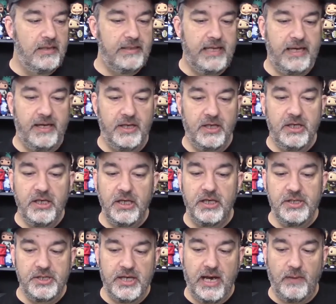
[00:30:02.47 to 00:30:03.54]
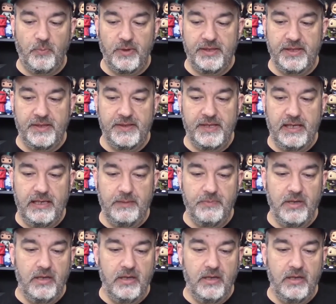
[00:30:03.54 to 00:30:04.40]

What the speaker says: They did a good job with the theme.